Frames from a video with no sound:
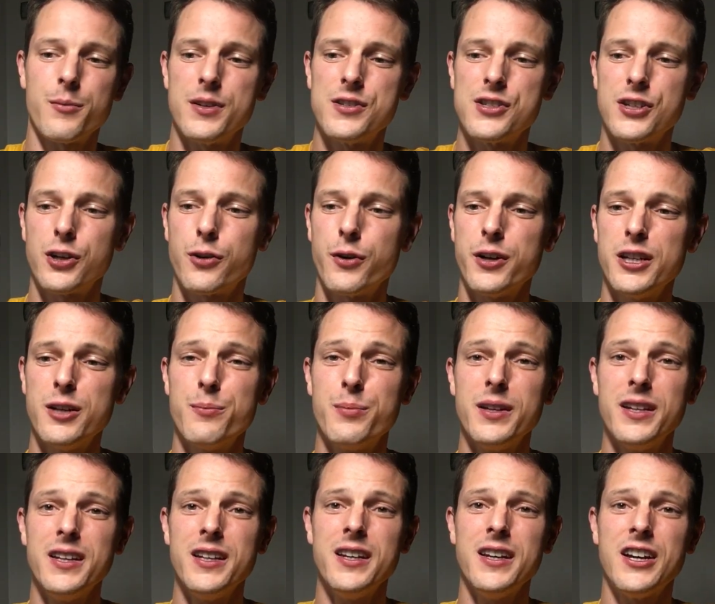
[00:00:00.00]
Is it going to
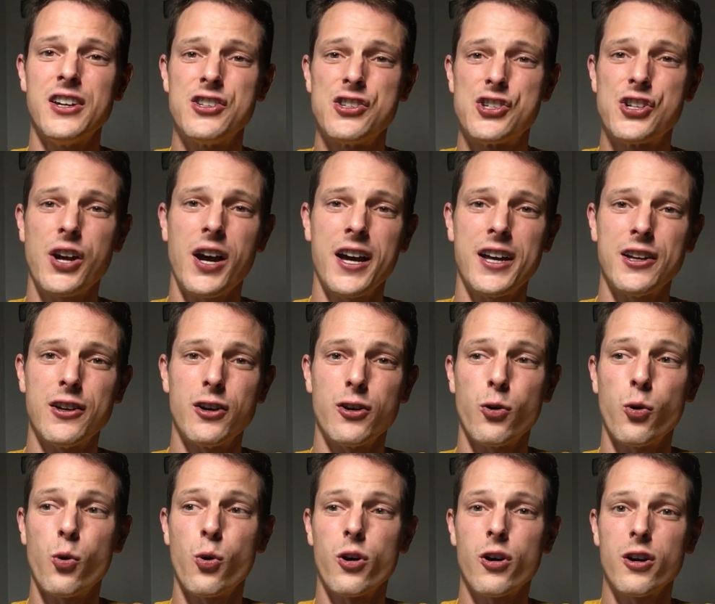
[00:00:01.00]
be in China
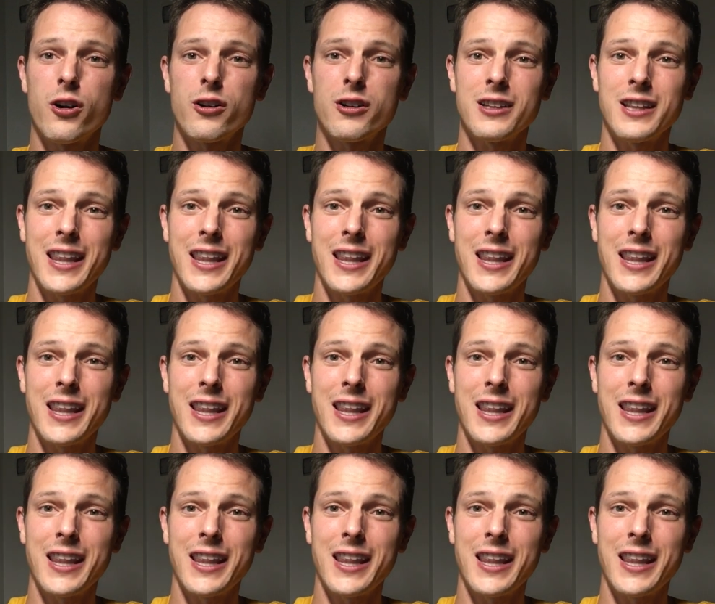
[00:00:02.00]
or